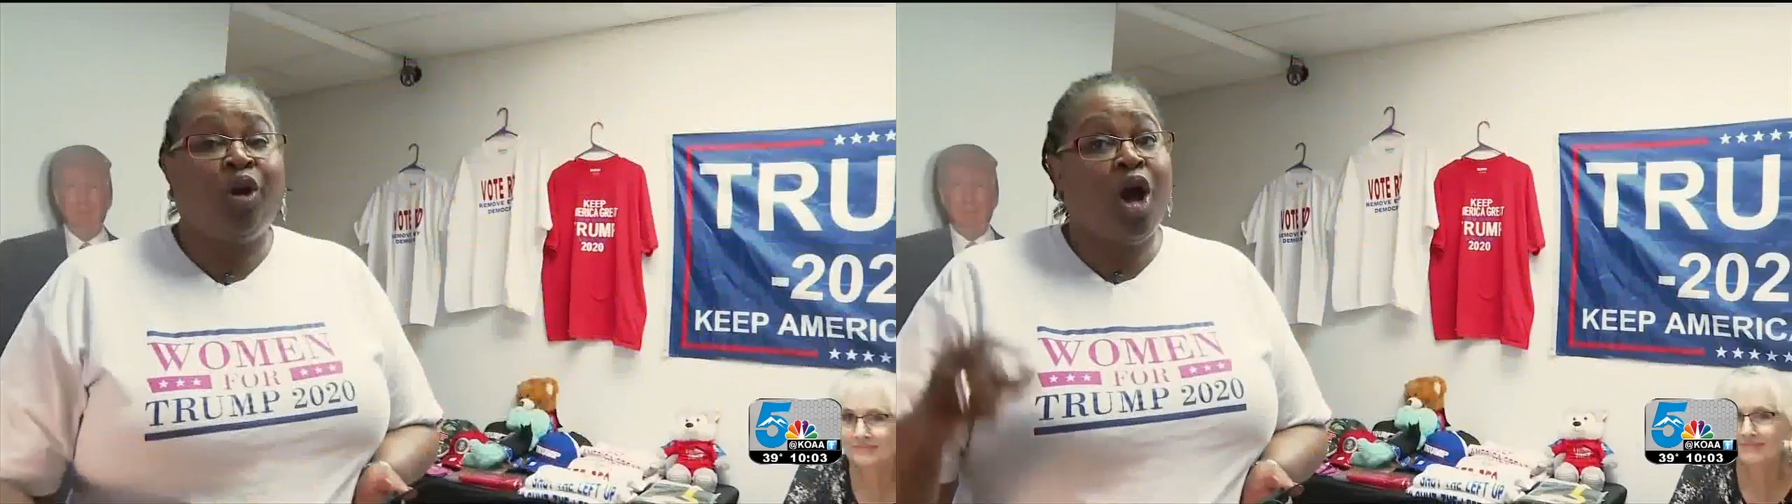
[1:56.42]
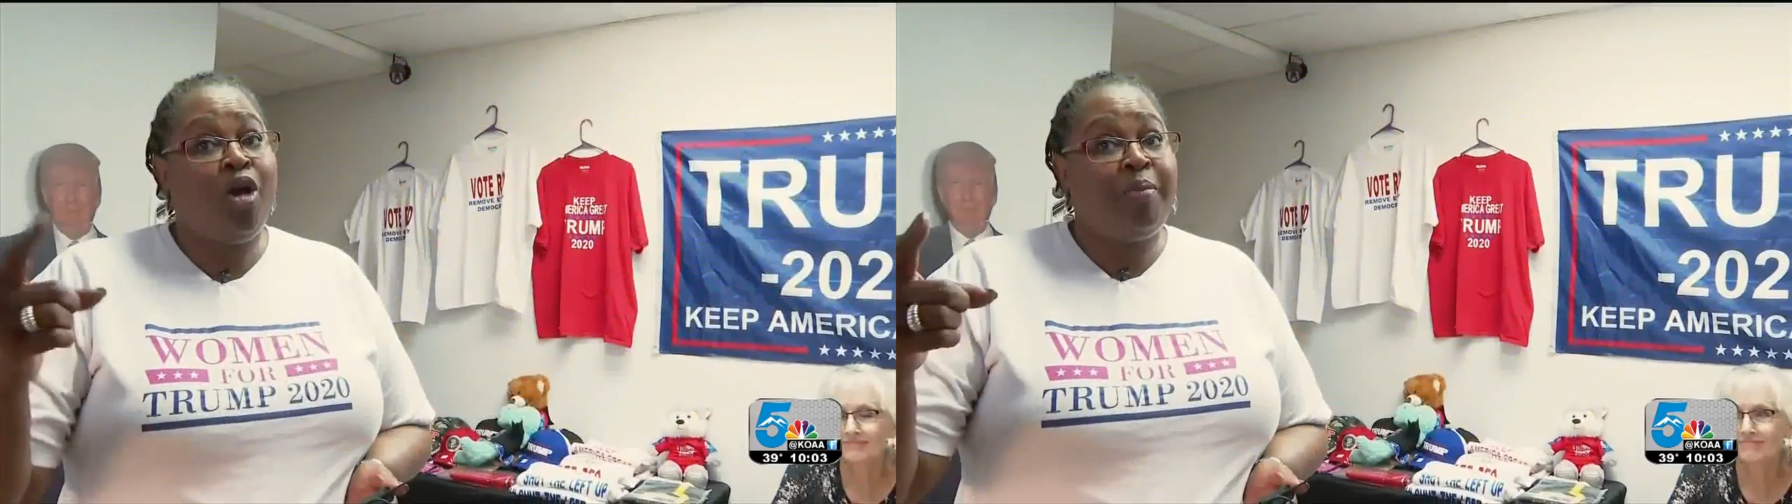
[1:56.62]

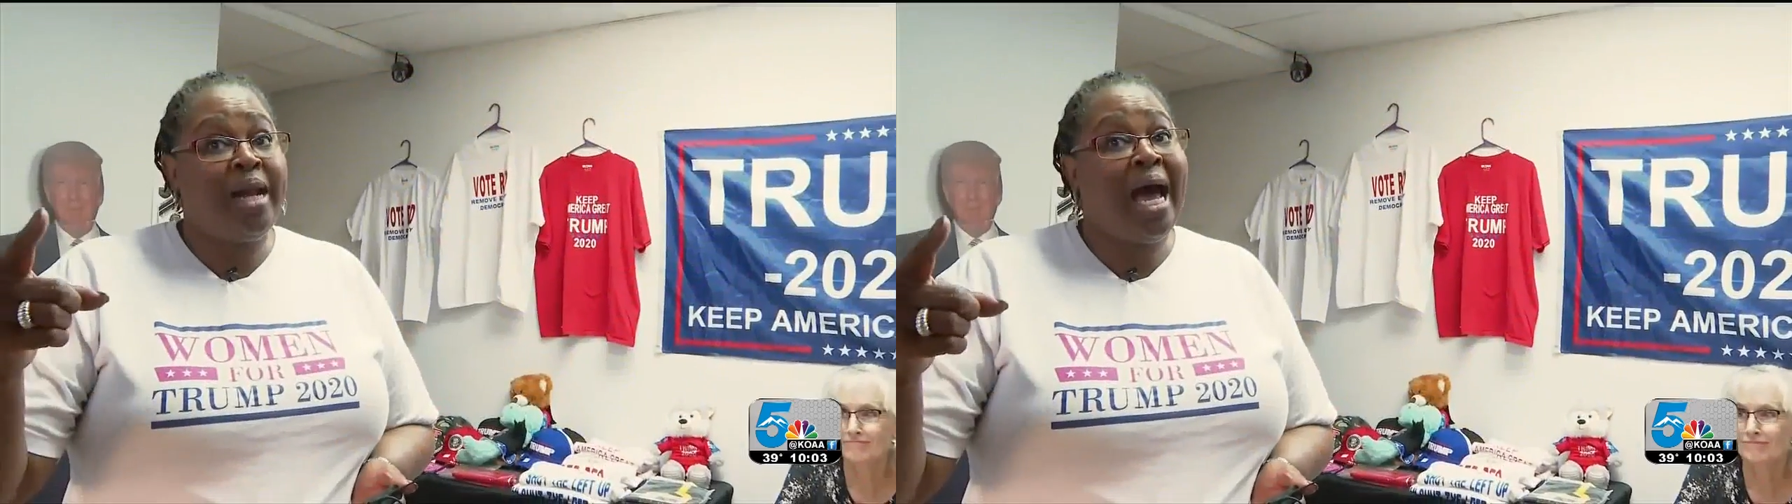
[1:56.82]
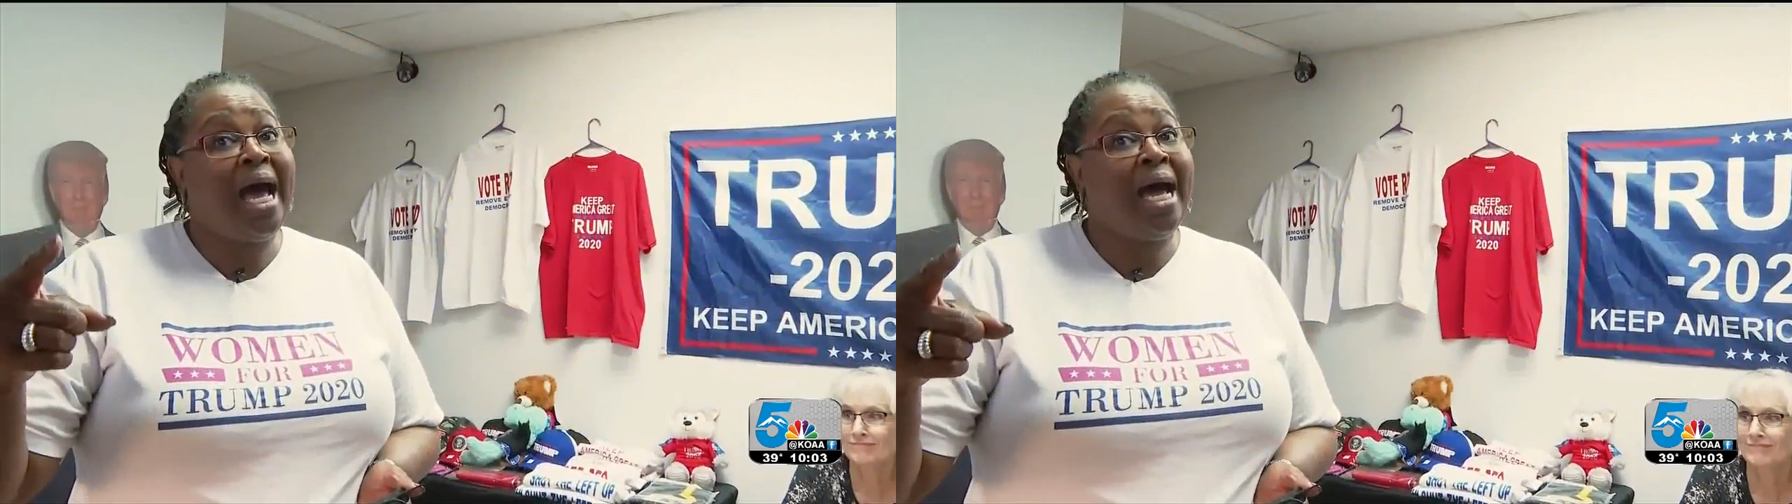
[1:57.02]
We're
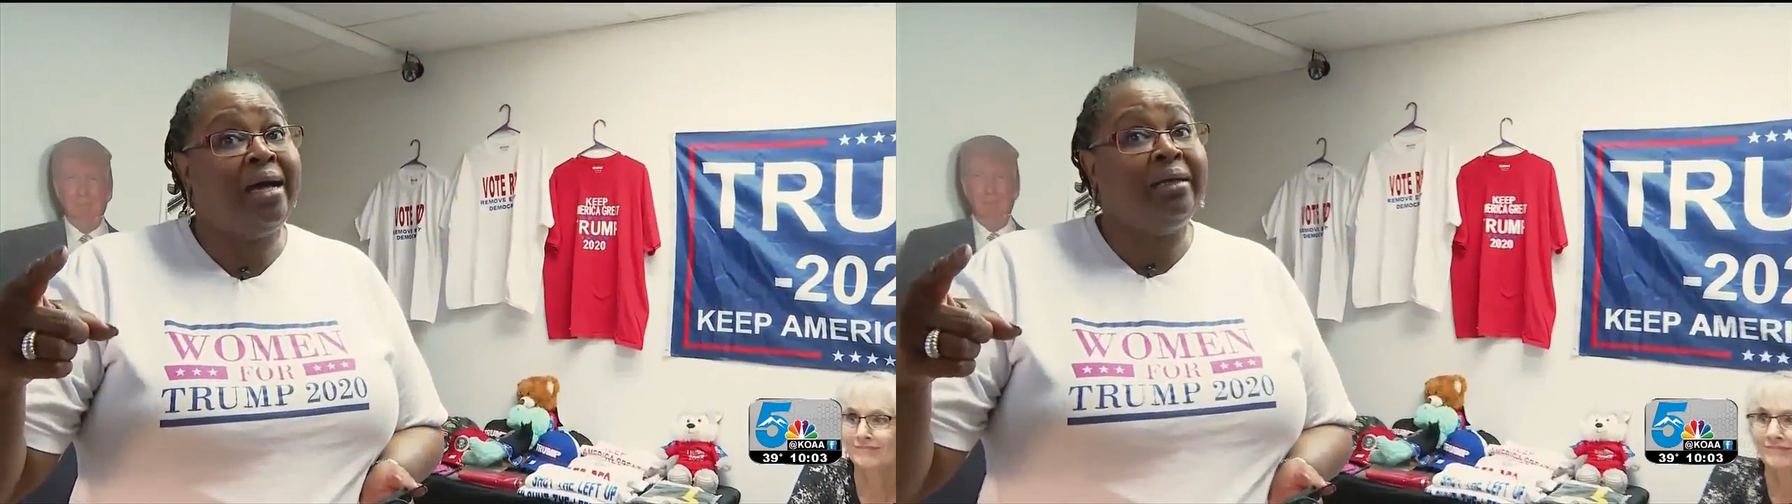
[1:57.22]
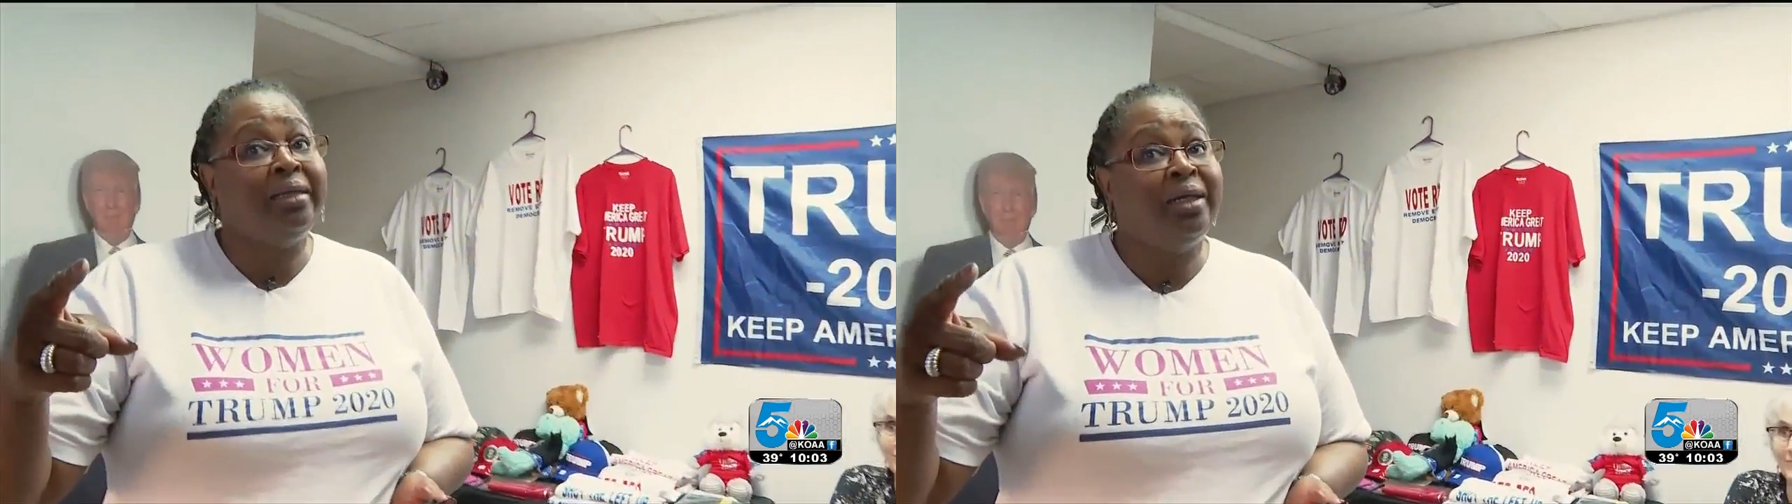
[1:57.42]
hoping
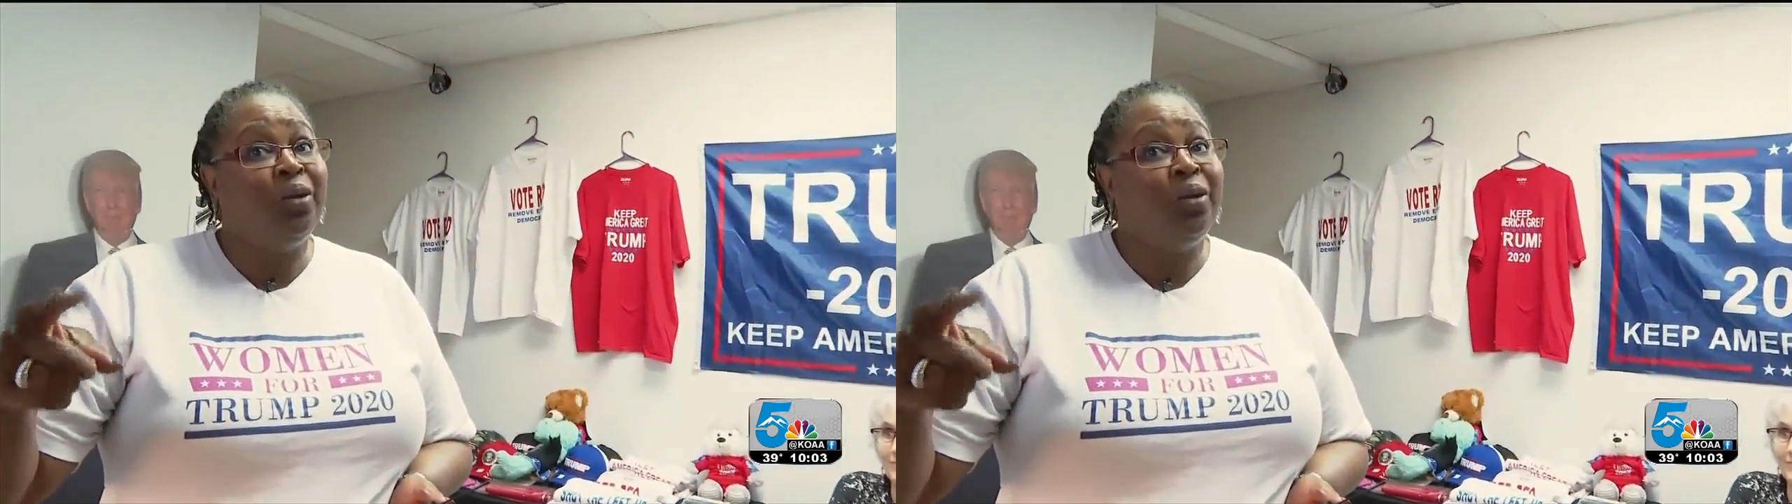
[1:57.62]
high,